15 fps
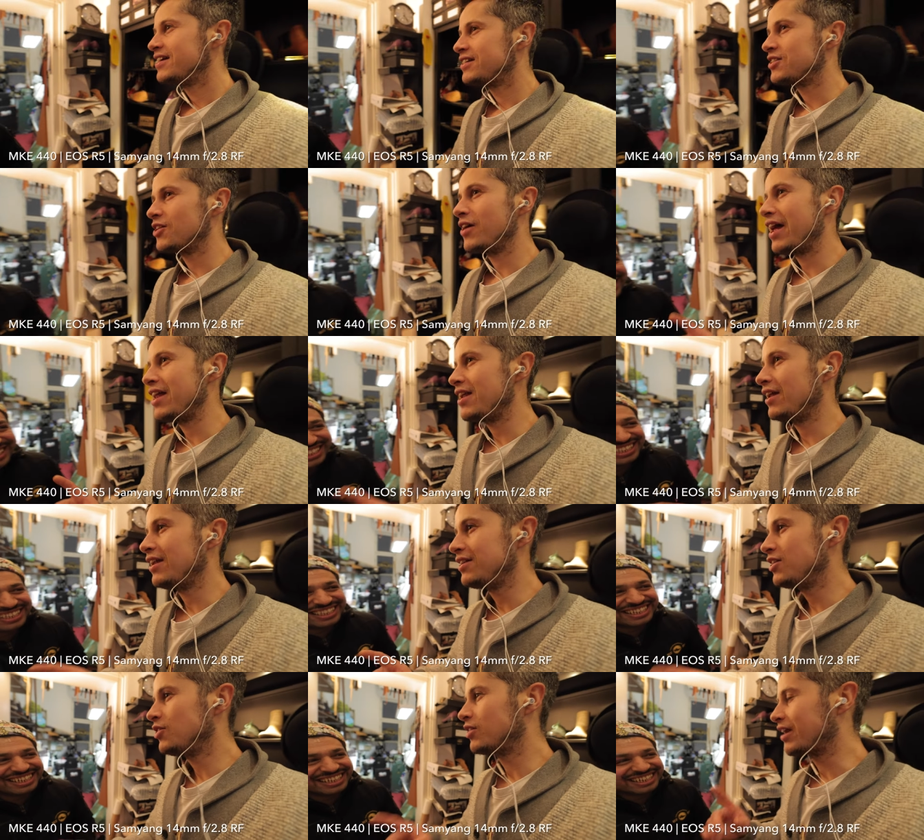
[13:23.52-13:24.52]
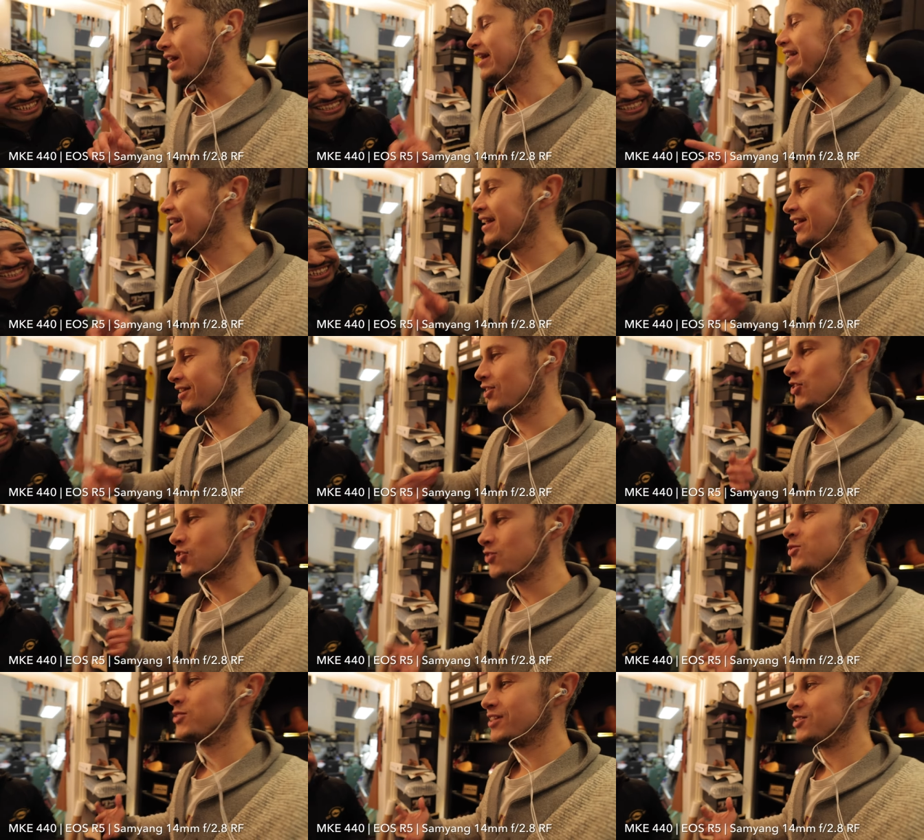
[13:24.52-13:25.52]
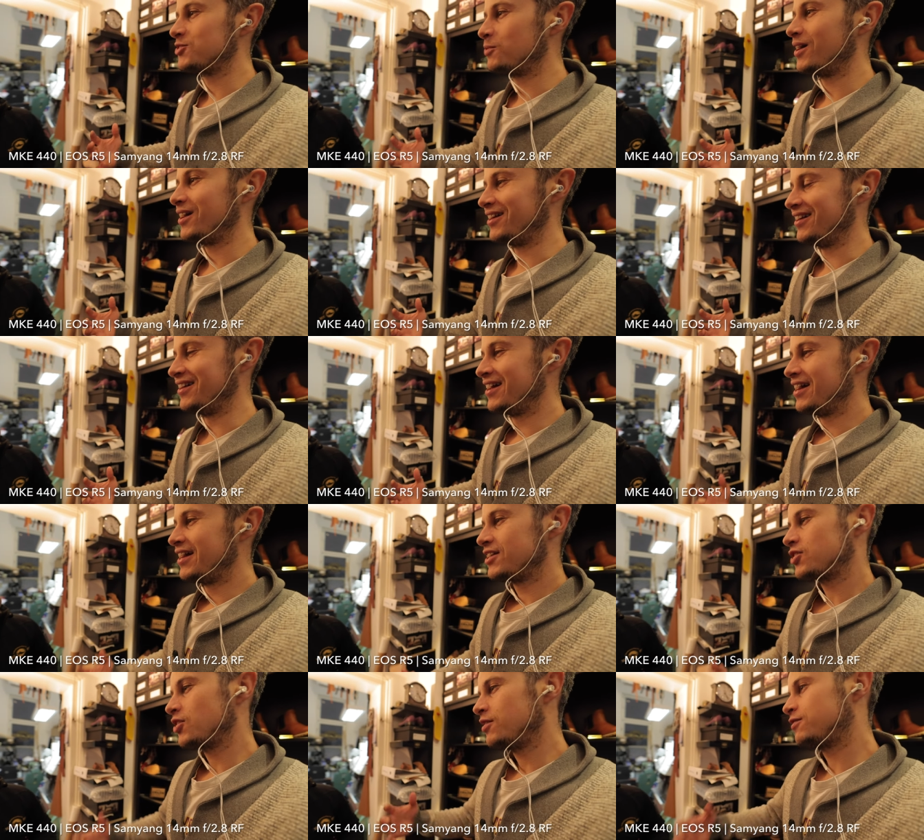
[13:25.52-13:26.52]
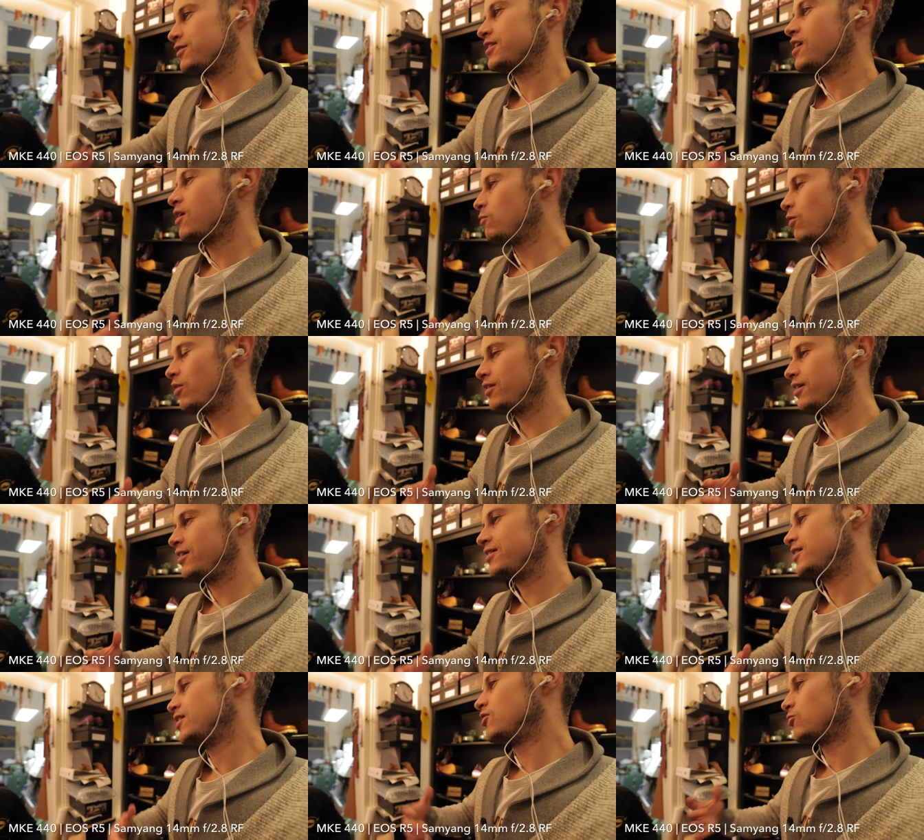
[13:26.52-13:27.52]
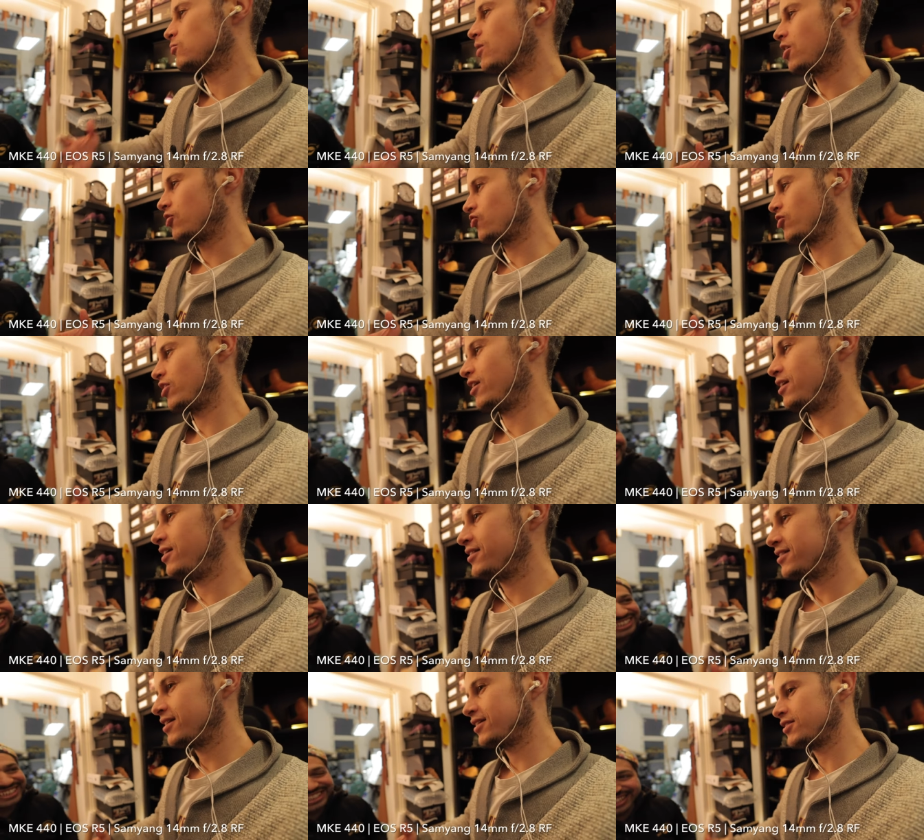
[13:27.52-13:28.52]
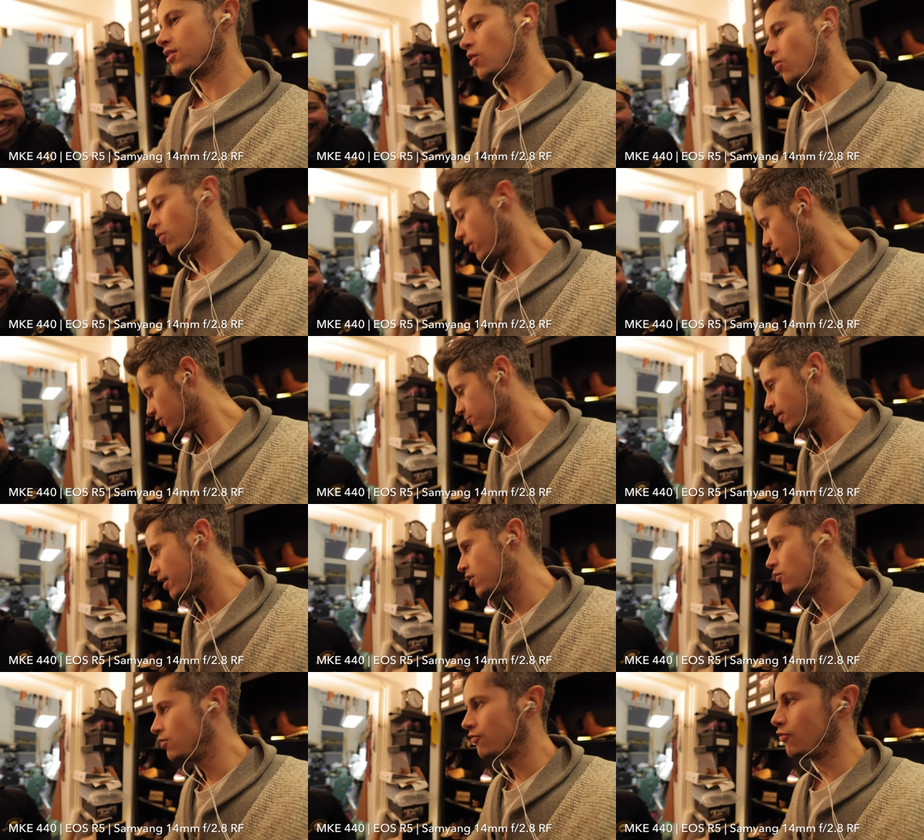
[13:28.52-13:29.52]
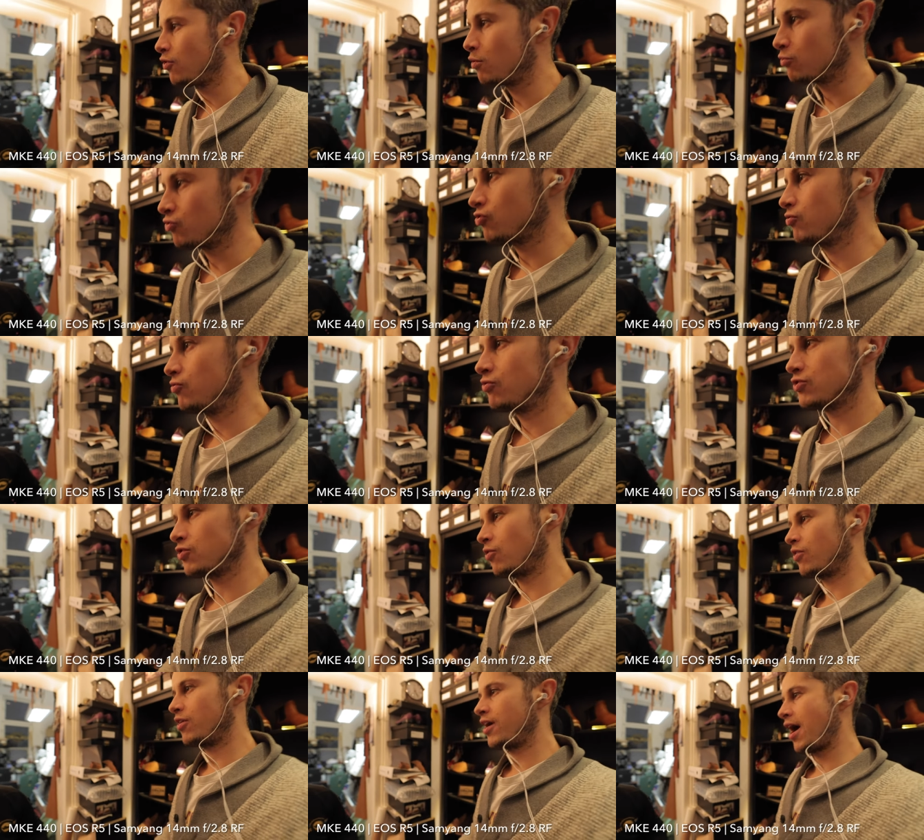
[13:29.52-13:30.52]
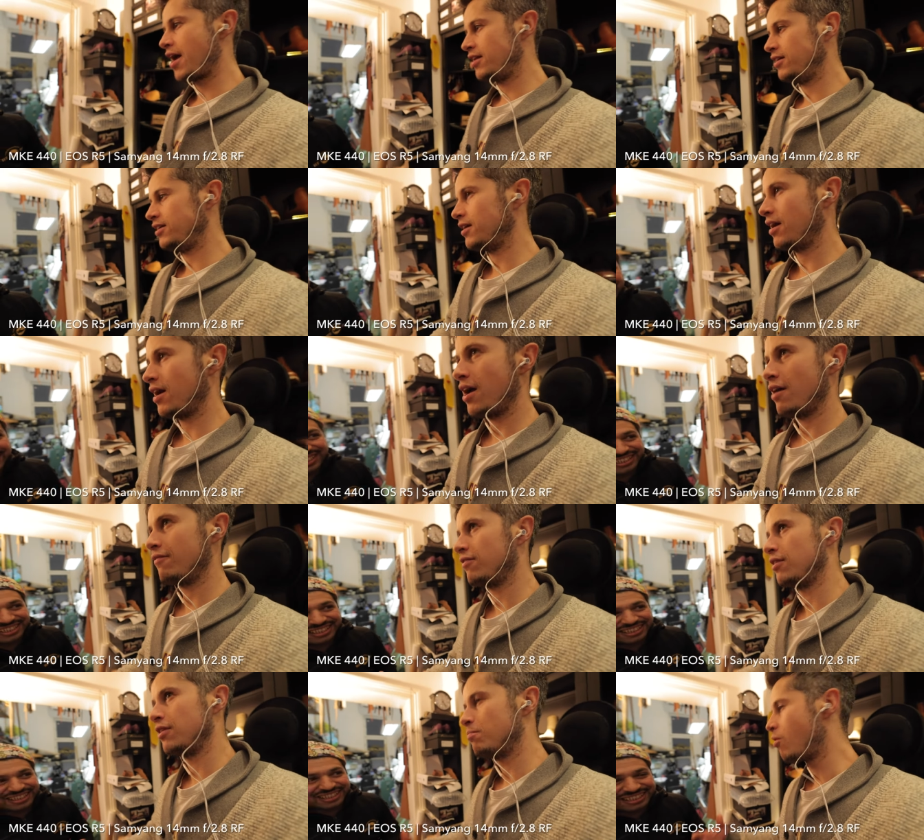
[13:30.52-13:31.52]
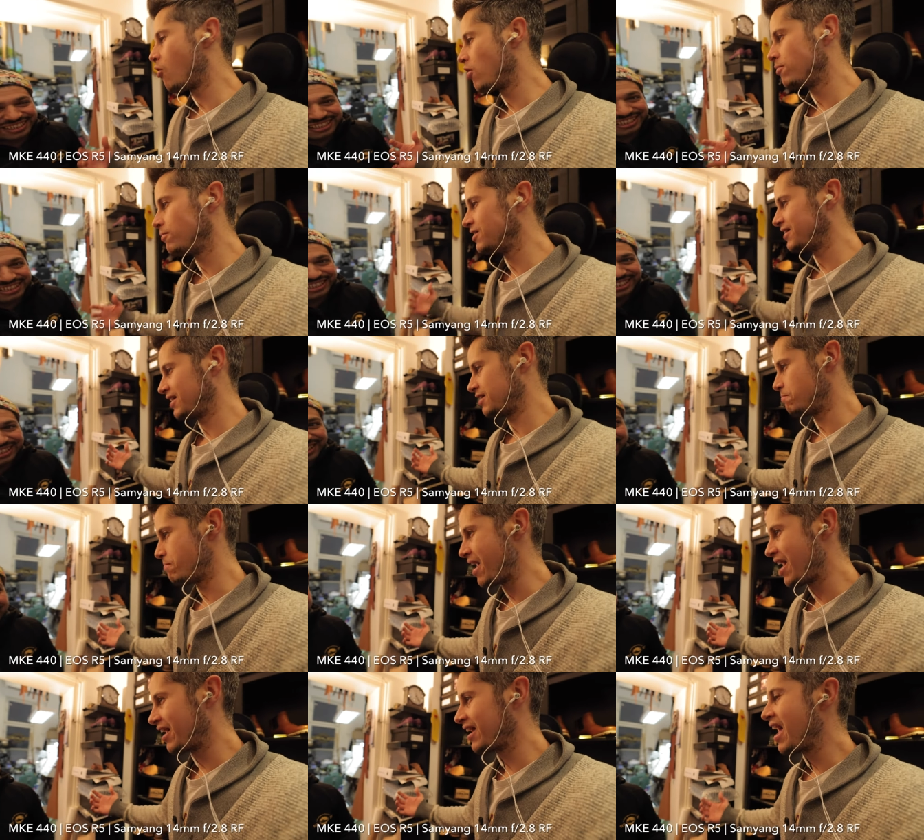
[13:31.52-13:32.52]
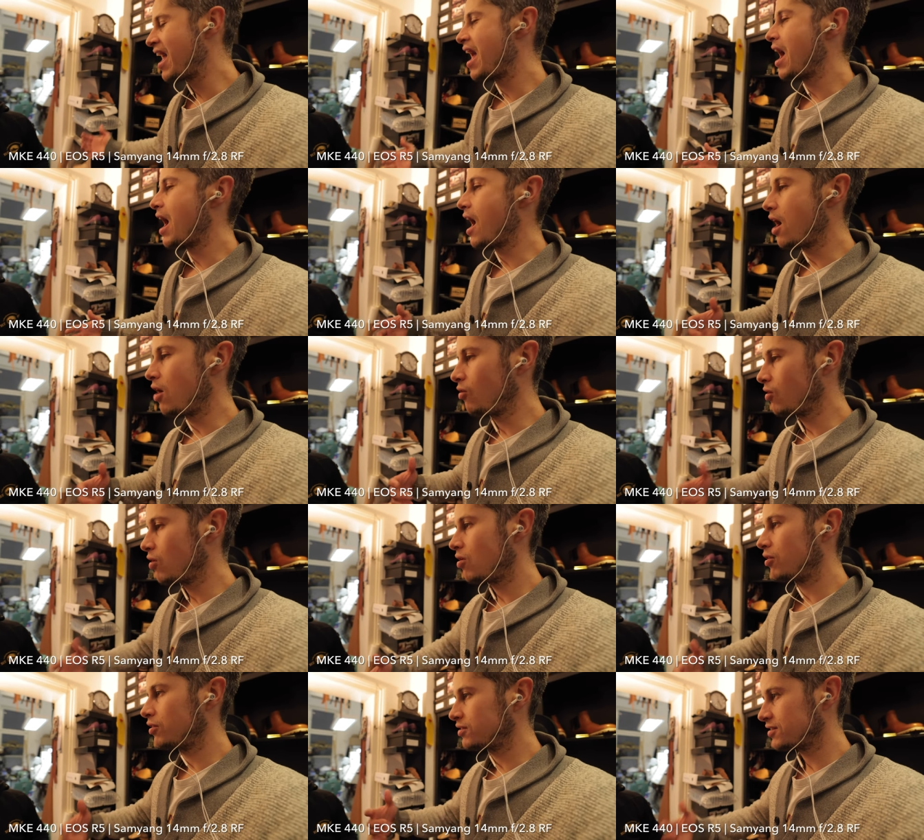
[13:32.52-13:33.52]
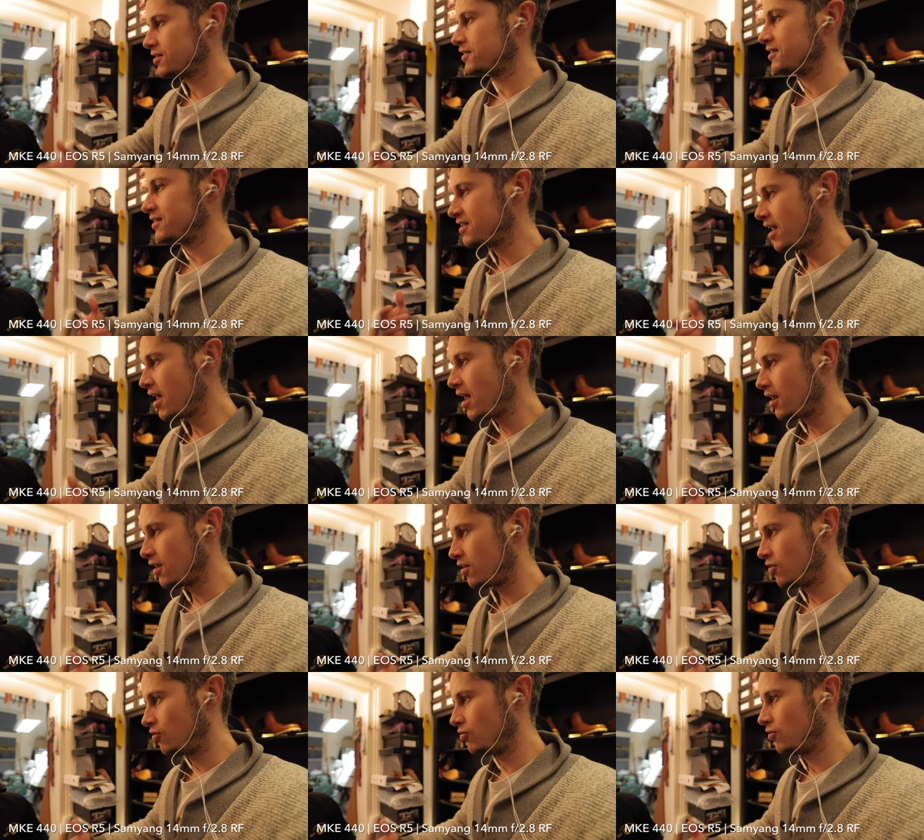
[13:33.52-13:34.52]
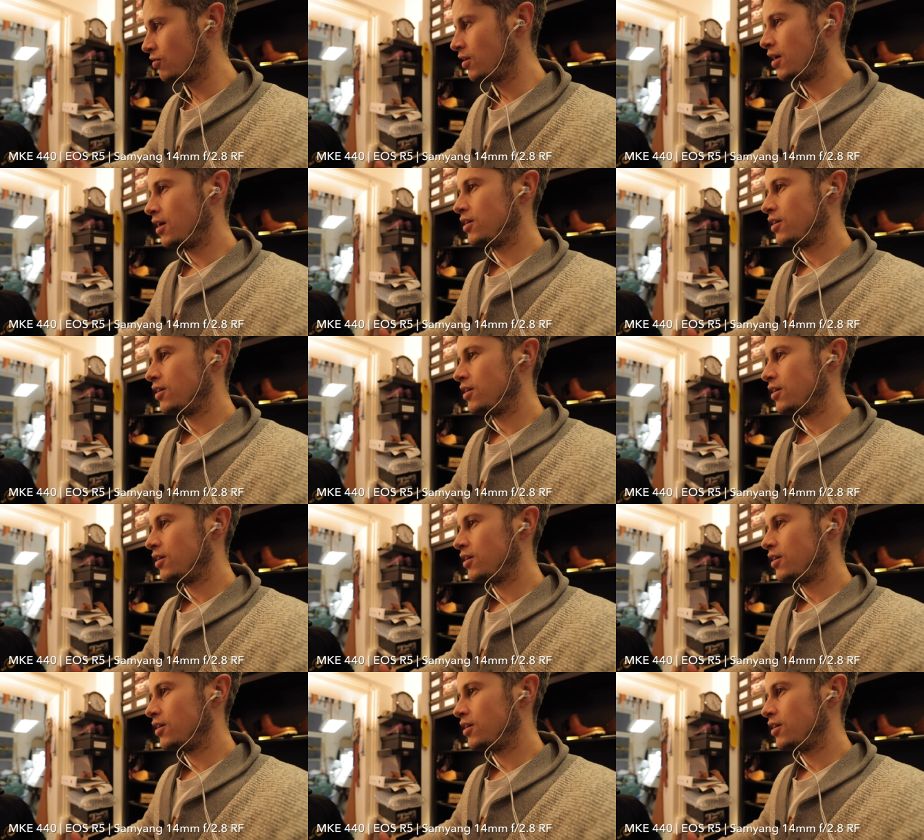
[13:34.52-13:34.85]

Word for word: So, and, and you're cleaning the shoes as well. Yeah. So if someone is in a rush and he says, oh, here's my uniform shoes, or I, need, I have an appointment at the bank, how long does it take you